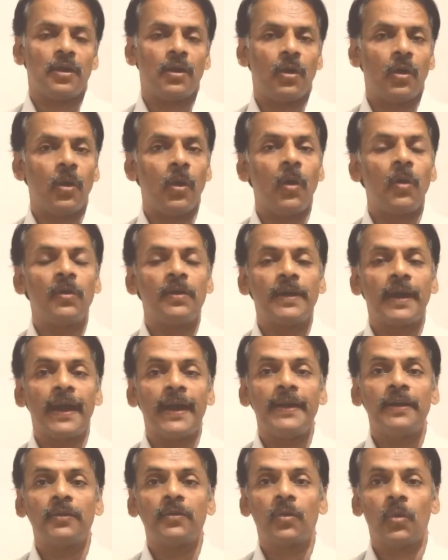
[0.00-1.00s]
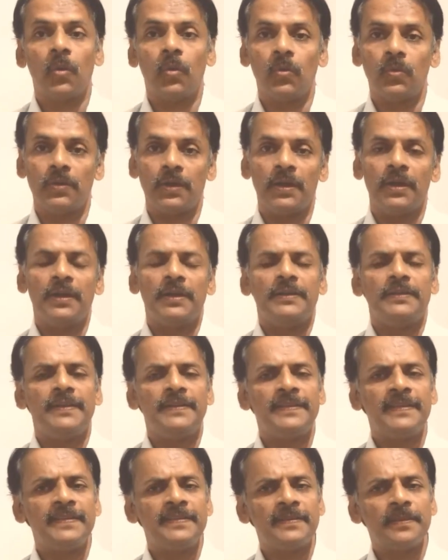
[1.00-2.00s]
hot and cold.
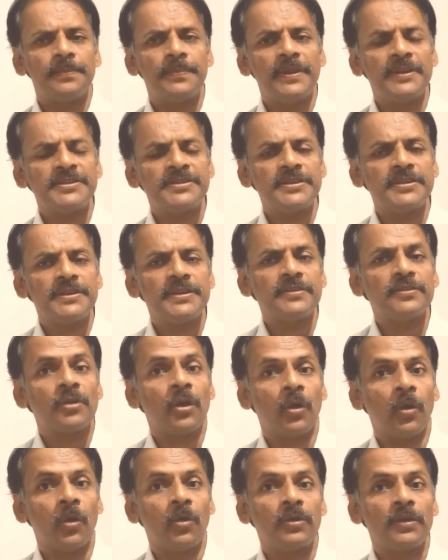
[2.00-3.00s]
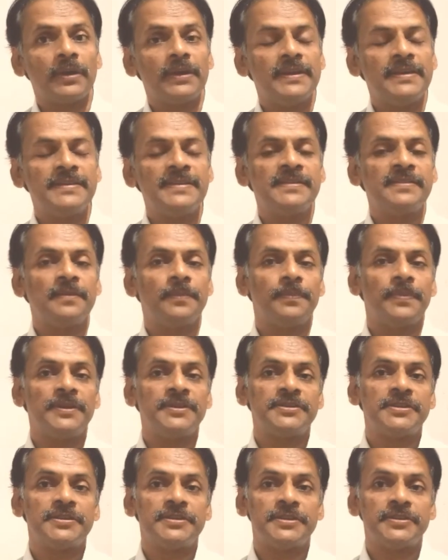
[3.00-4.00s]
This is the patient is hot, is it the
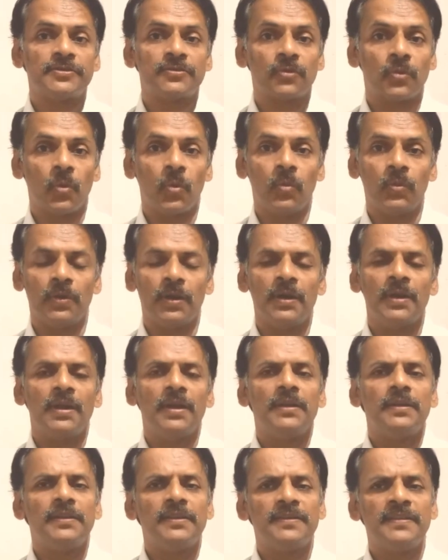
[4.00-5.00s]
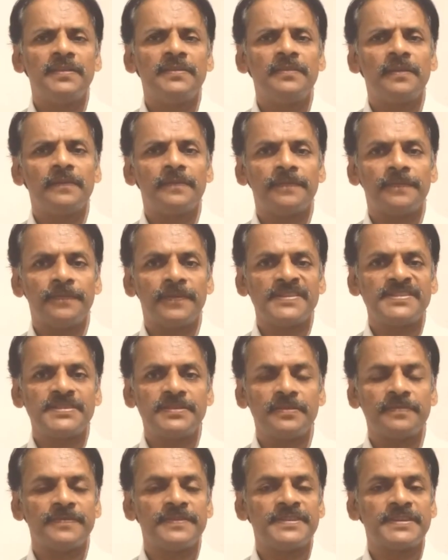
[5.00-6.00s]
patient is cold. This is the
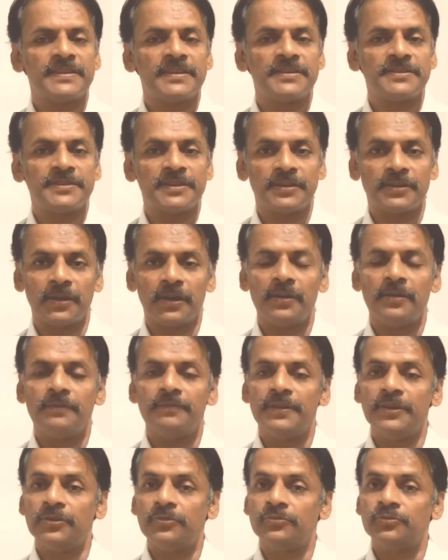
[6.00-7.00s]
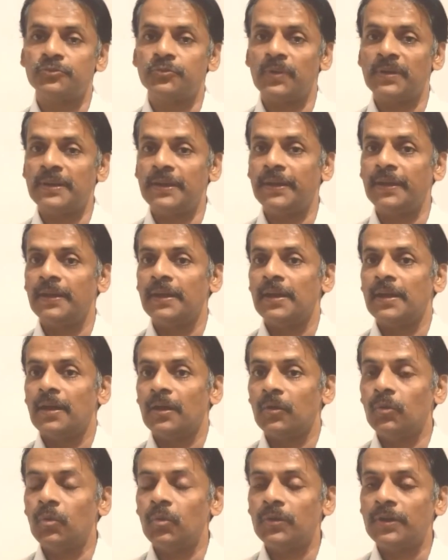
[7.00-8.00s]
first physical general we usually
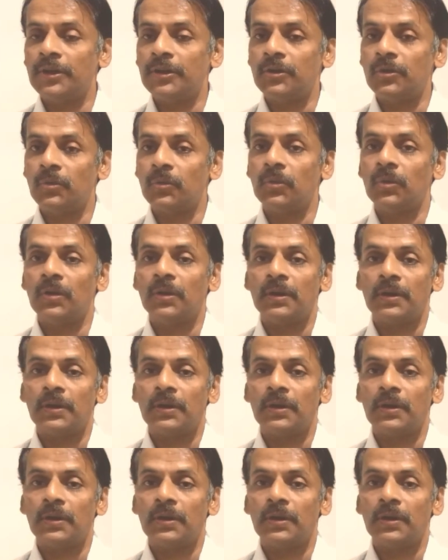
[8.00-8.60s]
look into